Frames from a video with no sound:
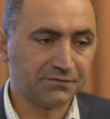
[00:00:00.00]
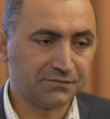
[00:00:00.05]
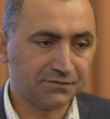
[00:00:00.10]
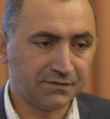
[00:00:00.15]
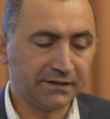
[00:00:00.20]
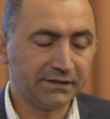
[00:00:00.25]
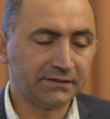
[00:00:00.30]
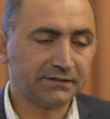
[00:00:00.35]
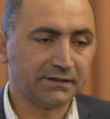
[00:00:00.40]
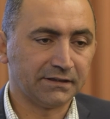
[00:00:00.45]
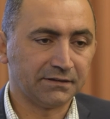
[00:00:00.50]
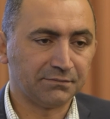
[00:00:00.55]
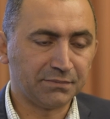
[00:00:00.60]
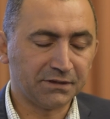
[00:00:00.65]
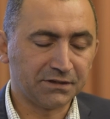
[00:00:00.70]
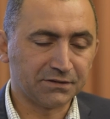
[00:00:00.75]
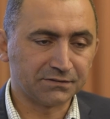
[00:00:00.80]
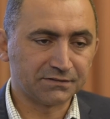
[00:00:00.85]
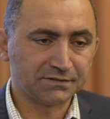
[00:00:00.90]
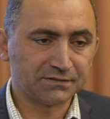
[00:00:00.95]
that you've linked there,
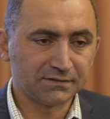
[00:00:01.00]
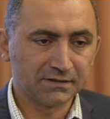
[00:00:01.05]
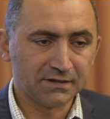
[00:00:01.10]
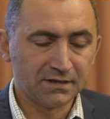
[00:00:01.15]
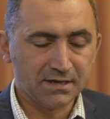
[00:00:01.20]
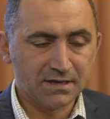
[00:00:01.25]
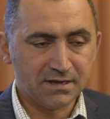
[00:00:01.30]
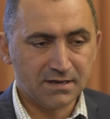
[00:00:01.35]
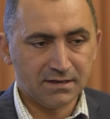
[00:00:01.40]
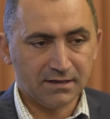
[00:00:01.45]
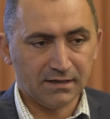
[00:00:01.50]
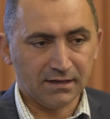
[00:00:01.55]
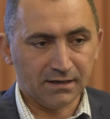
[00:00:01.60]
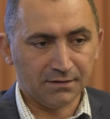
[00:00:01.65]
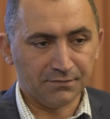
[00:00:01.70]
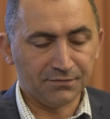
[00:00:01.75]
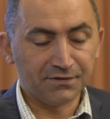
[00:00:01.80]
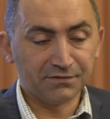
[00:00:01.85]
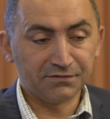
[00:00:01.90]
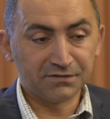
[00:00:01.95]
because
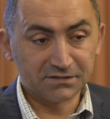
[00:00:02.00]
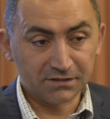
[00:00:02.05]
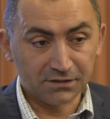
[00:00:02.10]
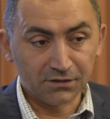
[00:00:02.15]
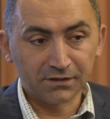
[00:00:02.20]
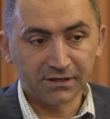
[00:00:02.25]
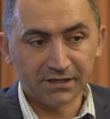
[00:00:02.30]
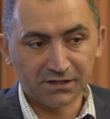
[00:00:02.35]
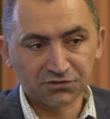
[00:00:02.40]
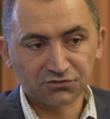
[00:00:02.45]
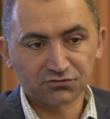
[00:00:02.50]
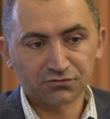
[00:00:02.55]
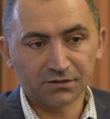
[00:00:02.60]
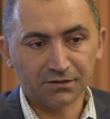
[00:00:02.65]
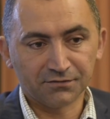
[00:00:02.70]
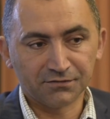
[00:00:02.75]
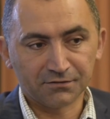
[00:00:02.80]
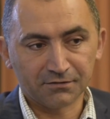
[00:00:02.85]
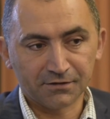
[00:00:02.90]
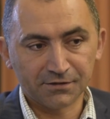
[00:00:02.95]
there is a long
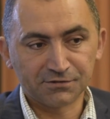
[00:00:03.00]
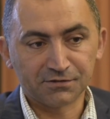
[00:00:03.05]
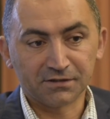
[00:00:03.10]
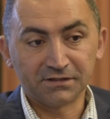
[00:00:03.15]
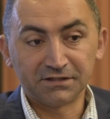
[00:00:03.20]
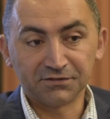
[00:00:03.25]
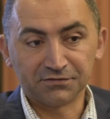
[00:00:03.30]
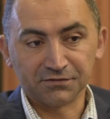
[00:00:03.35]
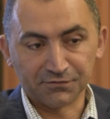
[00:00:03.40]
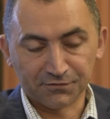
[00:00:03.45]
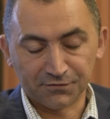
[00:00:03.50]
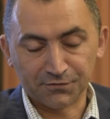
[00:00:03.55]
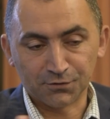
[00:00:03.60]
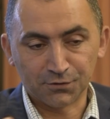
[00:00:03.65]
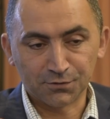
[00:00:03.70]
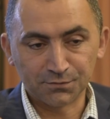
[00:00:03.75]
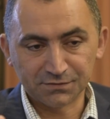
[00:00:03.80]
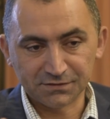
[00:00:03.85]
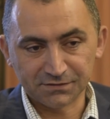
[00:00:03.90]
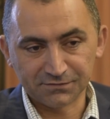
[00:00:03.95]
history of the Rosary in different
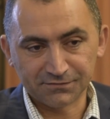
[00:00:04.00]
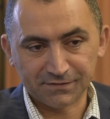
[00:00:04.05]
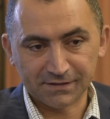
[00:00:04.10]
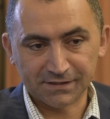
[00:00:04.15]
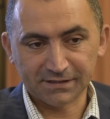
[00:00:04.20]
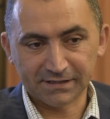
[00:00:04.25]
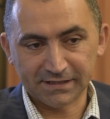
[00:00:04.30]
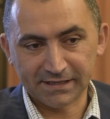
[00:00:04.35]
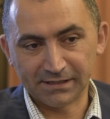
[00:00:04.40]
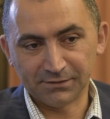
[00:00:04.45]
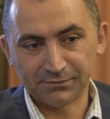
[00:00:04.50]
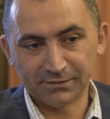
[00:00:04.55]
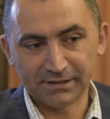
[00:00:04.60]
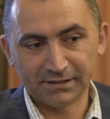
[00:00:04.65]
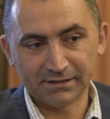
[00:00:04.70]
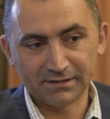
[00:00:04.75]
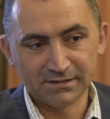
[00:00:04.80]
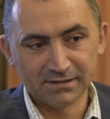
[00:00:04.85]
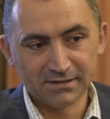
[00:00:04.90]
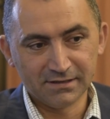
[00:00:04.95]
forms. And Father
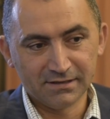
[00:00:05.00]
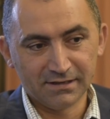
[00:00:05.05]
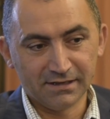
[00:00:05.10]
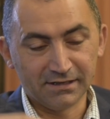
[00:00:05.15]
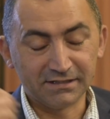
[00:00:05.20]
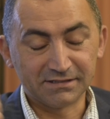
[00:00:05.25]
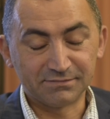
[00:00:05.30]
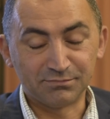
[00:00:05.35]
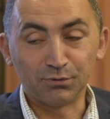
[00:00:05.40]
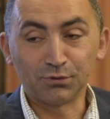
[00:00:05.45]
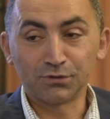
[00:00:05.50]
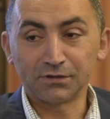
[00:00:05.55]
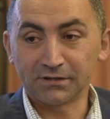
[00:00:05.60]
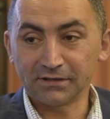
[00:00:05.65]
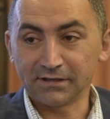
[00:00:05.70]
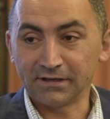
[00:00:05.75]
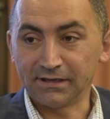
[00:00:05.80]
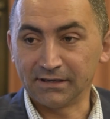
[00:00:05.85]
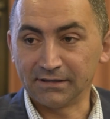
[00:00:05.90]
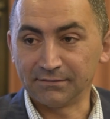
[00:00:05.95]
Calloway, in his
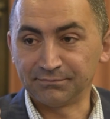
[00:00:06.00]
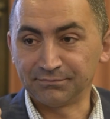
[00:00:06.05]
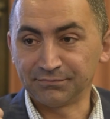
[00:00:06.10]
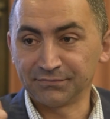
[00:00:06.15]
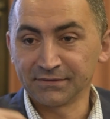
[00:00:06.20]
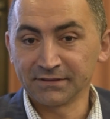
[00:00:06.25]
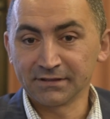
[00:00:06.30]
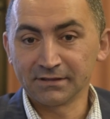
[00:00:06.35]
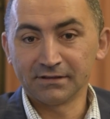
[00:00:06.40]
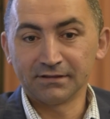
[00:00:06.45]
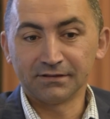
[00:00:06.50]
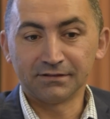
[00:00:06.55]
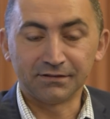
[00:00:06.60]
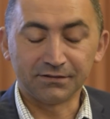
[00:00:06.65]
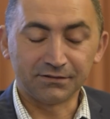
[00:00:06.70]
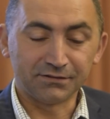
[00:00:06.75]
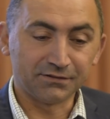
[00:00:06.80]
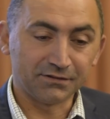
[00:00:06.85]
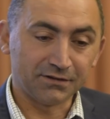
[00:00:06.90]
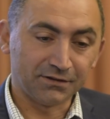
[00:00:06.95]
book on
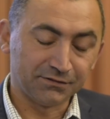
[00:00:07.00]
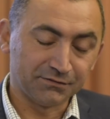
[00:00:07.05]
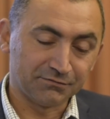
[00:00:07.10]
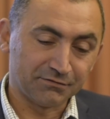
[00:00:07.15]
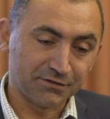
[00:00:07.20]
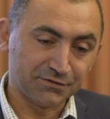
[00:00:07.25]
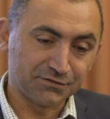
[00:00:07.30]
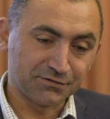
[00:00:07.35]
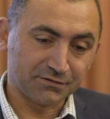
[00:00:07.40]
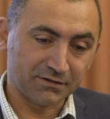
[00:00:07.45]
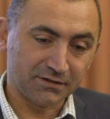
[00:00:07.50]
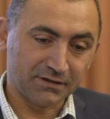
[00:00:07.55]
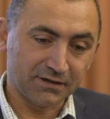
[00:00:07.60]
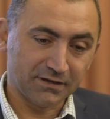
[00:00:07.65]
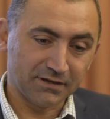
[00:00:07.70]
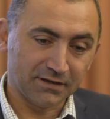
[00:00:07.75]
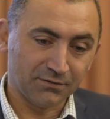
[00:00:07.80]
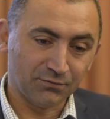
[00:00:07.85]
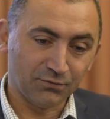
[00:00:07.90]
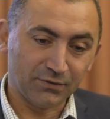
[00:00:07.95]
the Rosary,
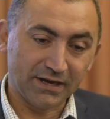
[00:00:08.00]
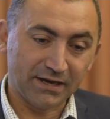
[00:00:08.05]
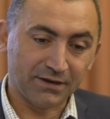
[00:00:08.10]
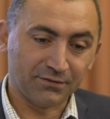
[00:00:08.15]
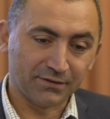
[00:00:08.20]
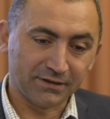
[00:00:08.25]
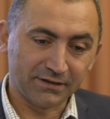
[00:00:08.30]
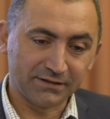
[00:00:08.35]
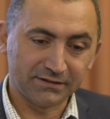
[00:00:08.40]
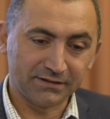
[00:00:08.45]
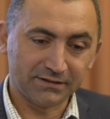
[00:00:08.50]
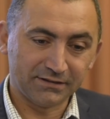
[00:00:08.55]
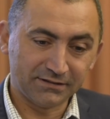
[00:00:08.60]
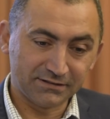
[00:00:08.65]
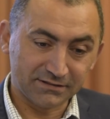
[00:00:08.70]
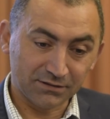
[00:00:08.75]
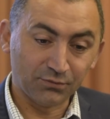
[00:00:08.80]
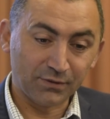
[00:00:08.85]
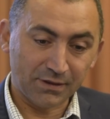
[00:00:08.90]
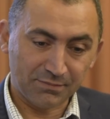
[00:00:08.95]
it
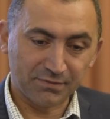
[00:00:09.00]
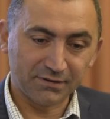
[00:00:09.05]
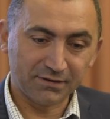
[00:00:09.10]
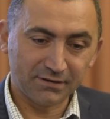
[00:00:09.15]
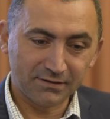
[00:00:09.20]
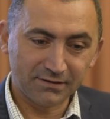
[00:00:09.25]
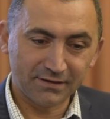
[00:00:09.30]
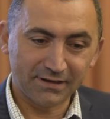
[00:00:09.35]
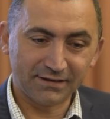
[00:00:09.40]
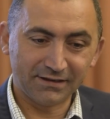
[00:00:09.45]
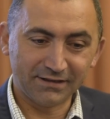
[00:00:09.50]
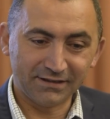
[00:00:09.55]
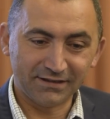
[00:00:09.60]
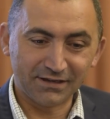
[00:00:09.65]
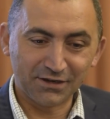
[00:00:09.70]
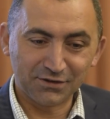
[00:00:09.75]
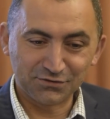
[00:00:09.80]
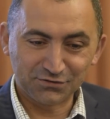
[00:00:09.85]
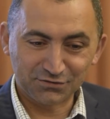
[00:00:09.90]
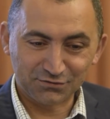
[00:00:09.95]
is a weapon. And he
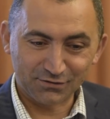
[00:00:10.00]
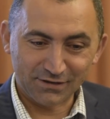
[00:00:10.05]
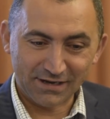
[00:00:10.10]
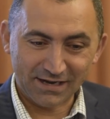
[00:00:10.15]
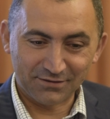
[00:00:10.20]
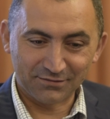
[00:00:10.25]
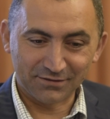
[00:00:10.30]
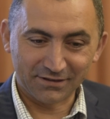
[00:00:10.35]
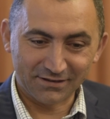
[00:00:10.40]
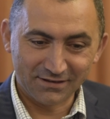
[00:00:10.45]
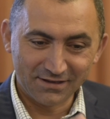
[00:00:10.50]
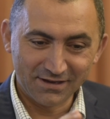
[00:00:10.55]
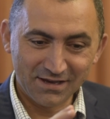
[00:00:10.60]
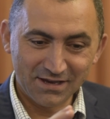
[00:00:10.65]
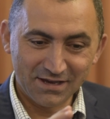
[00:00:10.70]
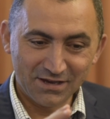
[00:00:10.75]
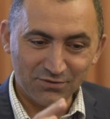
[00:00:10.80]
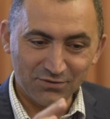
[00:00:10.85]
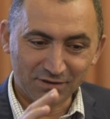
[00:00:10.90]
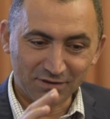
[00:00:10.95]
goes through how it
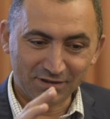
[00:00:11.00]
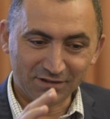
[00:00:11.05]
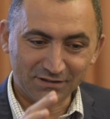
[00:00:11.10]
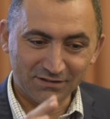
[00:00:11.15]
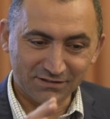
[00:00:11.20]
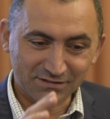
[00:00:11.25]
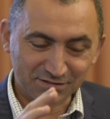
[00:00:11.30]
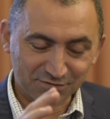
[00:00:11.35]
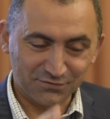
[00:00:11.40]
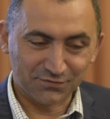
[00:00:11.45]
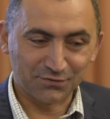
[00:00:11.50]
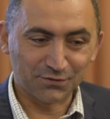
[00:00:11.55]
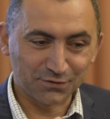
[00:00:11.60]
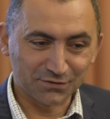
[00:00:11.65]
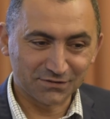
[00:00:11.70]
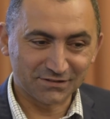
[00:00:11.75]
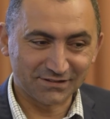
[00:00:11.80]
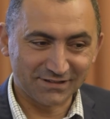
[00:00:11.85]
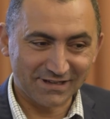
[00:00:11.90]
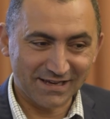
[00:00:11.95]
is a
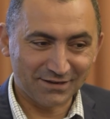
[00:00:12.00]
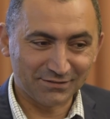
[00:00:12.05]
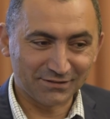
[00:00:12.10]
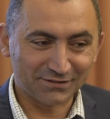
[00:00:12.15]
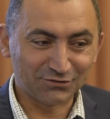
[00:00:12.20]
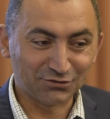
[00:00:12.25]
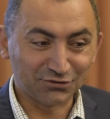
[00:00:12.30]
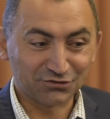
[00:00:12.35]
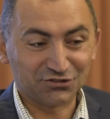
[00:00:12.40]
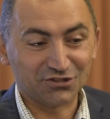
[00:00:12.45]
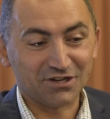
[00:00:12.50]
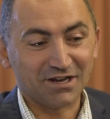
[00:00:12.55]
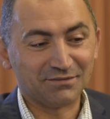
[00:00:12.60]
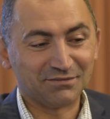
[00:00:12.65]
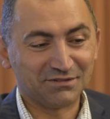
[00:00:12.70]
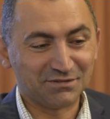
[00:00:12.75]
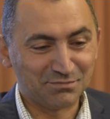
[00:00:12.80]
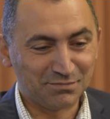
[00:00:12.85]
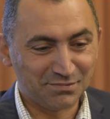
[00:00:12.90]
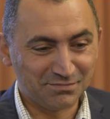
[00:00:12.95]
force and how it took
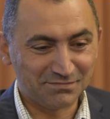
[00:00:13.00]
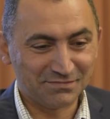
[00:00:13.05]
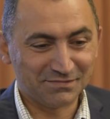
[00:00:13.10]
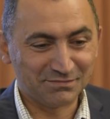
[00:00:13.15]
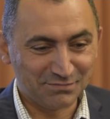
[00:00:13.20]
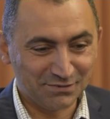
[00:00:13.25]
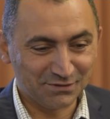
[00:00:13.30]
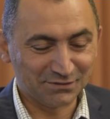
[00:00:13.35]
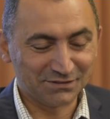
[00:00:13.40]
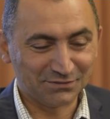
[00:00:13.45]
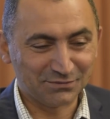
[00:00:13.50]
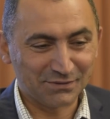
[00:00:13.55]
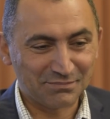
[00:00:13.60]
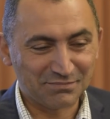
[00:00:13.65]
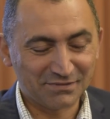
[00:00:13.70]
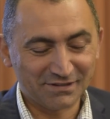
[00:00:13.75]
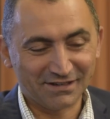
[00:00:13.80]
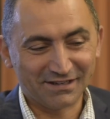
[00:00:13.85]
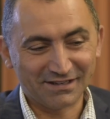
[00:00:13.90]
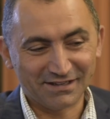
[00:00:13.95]
time to build a
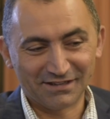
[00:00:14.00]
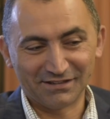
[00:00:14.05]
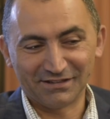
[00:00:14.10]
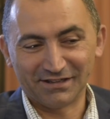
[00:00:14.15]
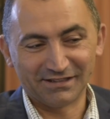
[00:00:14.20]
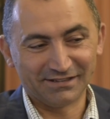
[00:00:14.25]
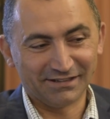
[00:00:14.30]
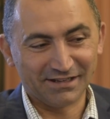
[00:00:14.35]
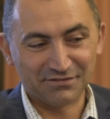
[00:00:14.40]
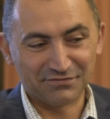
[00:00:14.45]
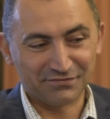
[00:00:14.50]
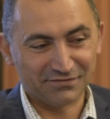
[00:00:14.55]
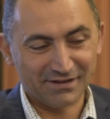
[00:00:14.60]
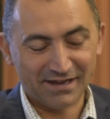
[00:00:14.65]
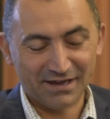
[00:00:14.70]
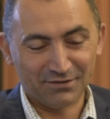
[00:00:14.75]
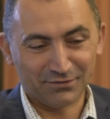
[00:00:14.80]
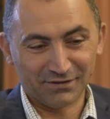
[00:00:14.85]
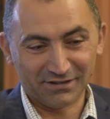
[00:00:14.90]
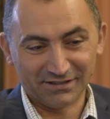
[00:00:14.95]
weapon. I
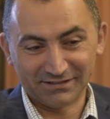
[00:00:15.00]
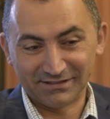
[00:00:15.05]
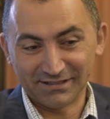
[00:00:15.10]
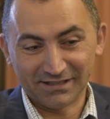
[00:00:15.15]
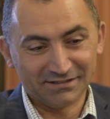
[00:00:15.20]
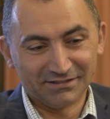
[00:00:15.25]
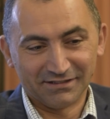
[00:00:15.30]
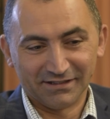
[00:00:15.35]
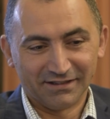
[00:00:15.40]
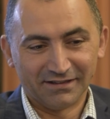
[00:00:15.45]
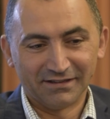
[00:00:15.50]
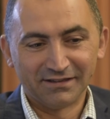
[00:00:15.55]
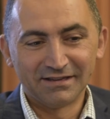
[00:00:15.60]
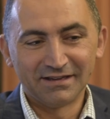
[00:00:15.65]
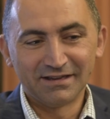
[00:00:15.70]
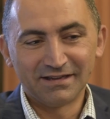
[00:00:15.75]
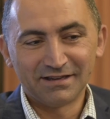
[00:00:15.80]
love what he's done there.